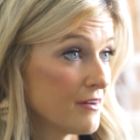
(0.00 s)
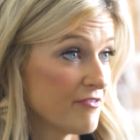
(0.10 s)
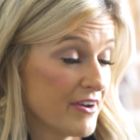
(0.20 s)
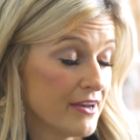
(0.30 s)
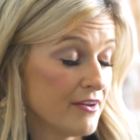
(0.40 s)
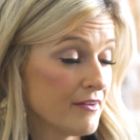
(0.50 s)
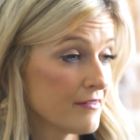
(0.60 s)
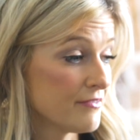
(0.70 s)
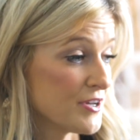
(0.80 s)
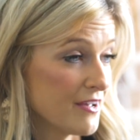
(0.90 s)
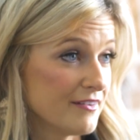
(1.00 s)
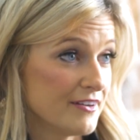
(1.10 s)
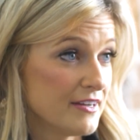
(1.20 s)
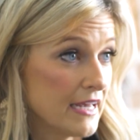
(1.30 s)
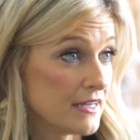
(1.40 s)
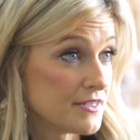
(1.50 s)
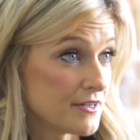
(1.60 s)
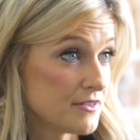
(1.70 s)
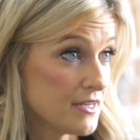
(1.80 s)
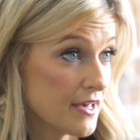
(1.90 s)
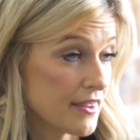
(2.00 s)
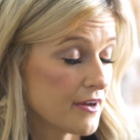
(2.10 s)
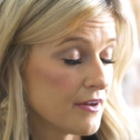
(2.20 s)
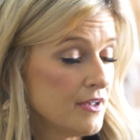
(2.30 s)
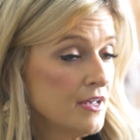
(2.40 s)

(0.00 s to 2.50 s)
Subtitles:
fighting childhood cancer together.